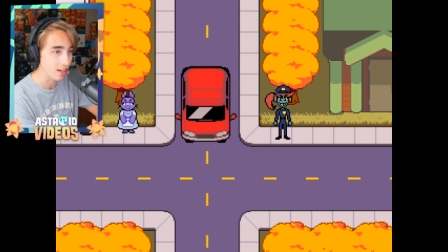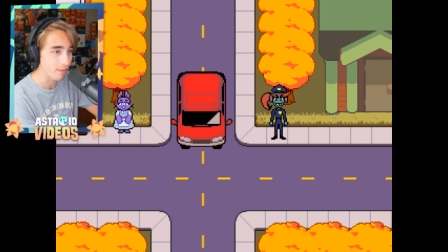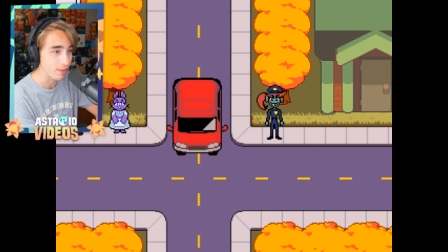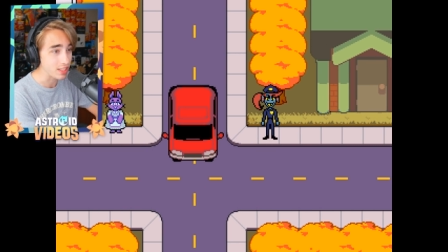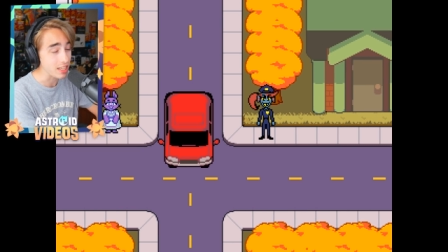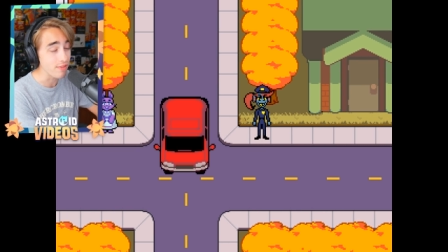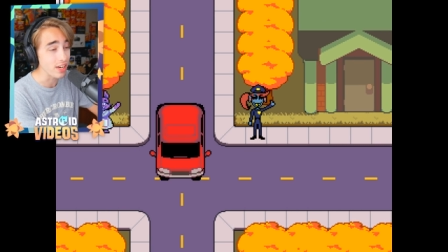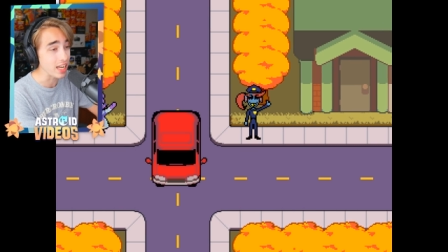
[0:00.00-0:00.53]
if
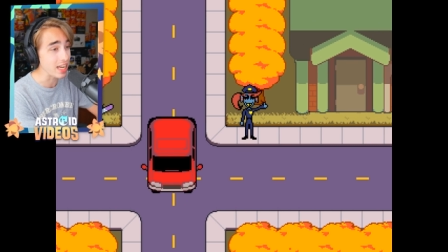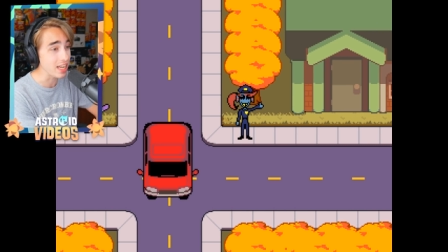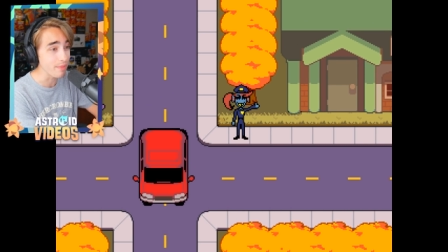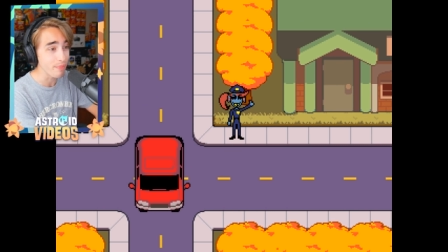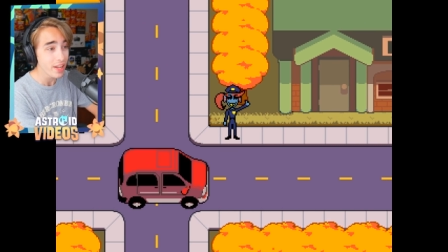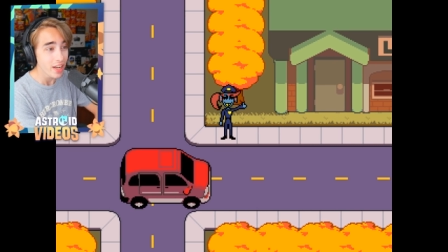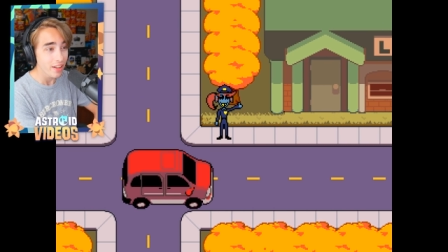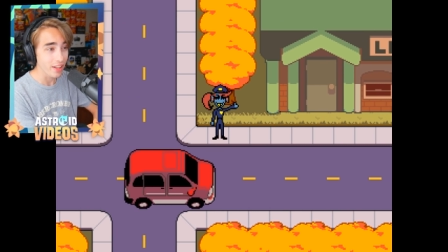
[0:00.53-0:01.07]
it's even in
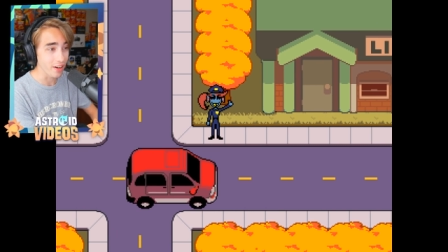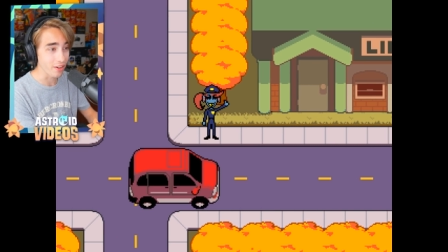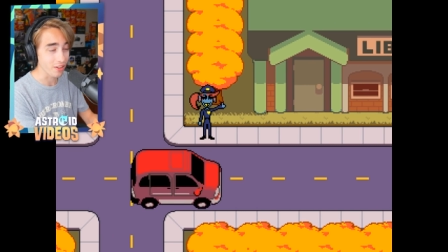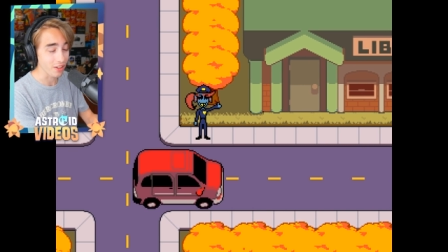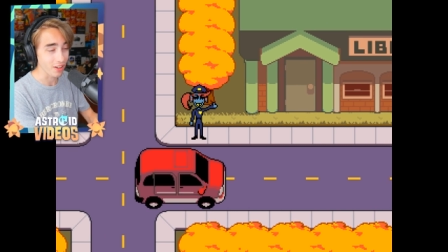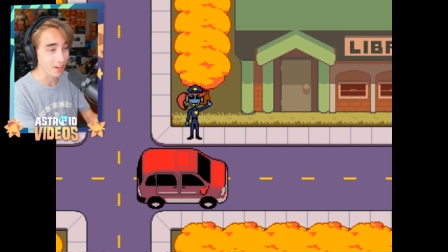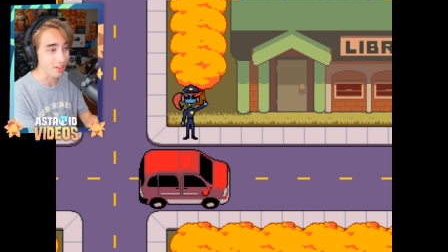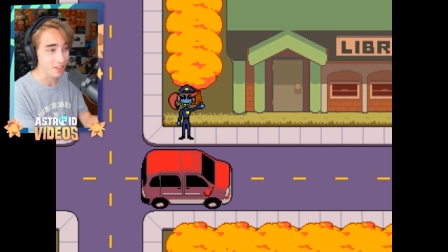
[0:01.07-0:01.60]
the
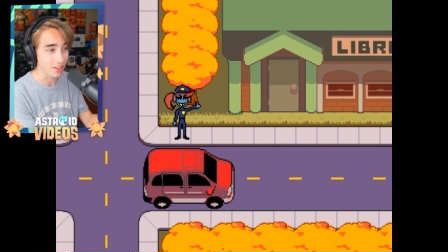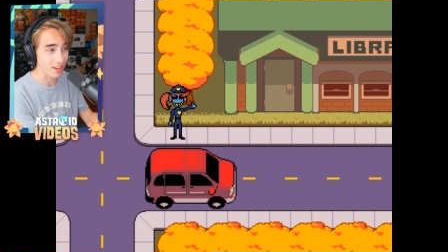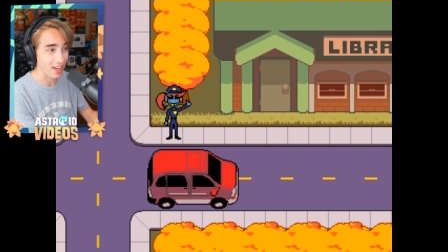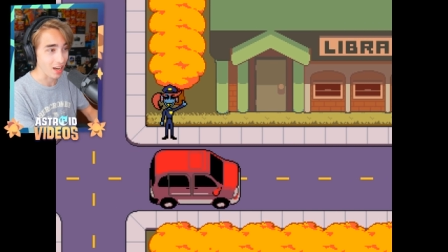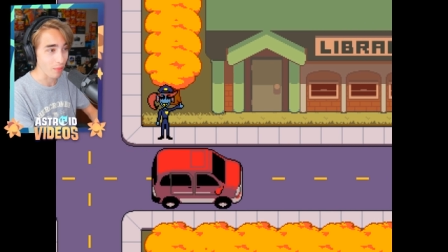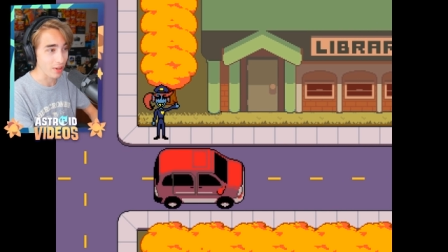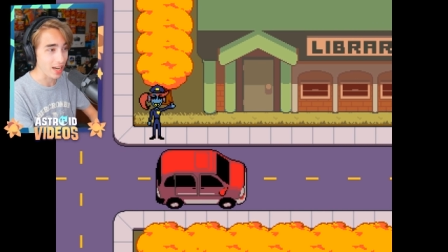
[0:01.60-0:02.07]
Undertale canon.